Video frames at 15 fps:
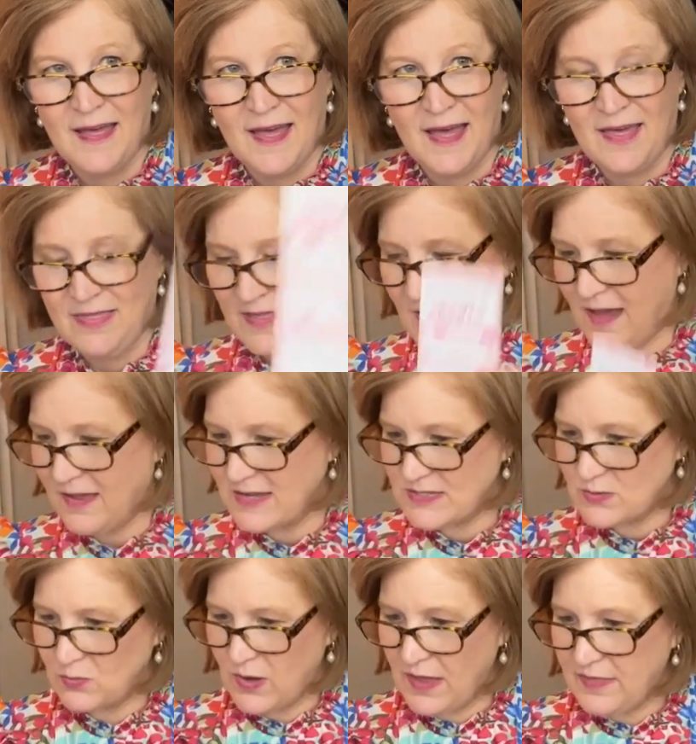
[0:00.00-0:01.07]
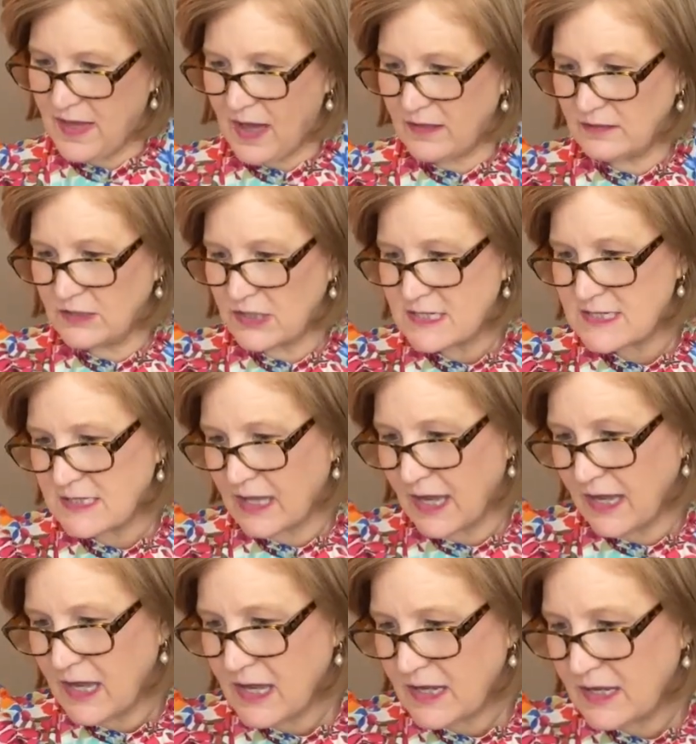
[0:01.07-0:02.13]
And that is what that looks
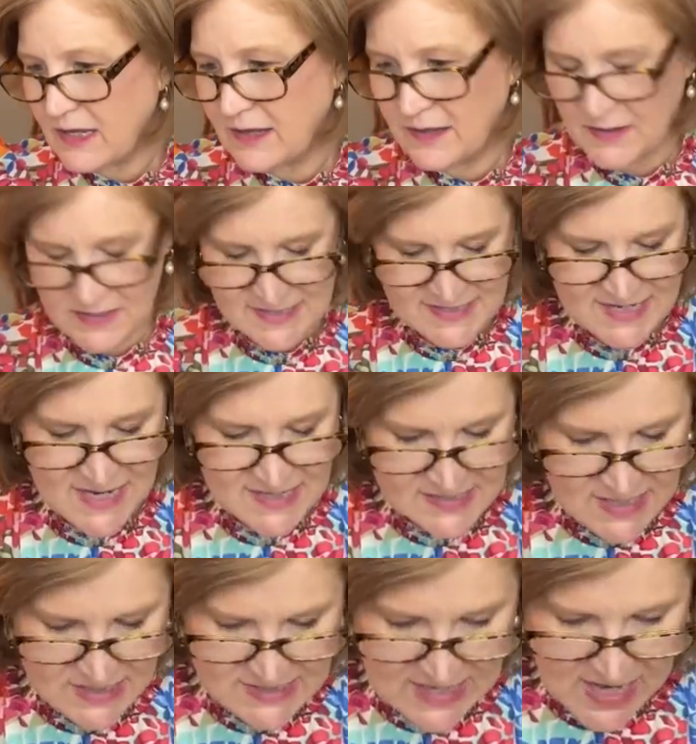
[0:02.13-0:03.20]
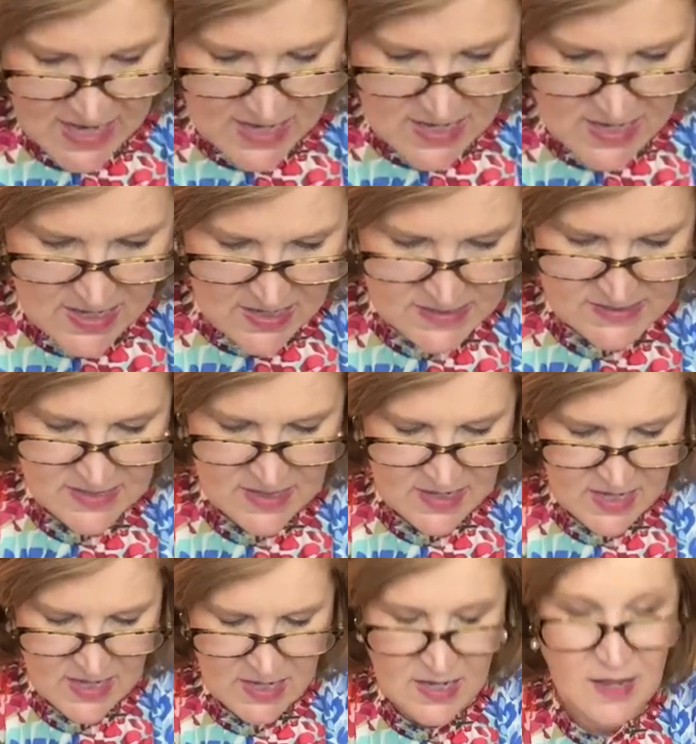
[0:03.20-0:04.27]
like. Seize the day is
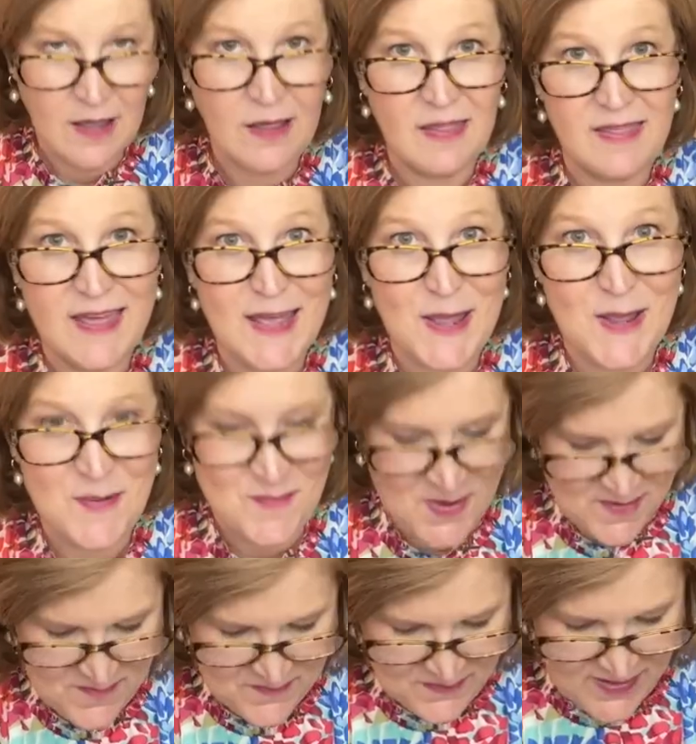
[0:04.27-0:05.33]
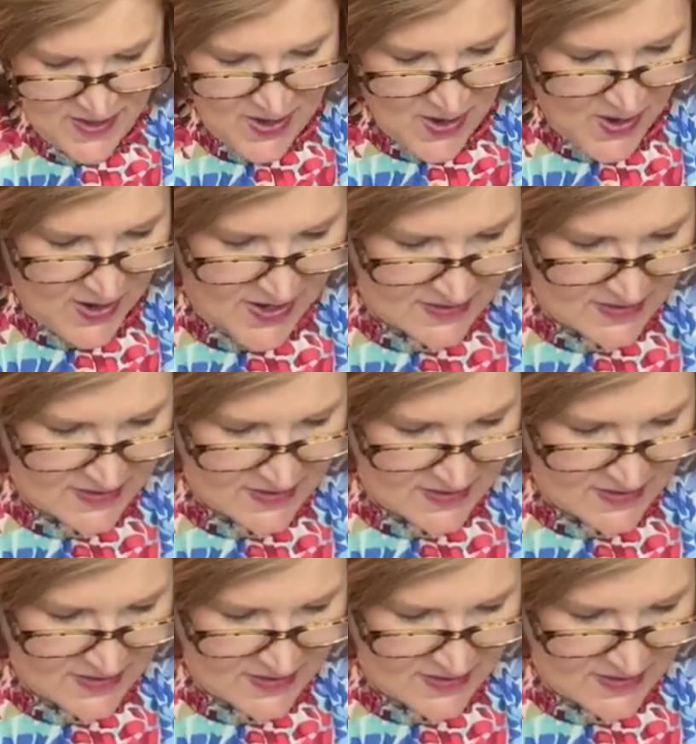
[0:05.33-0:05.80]
the theme. All right,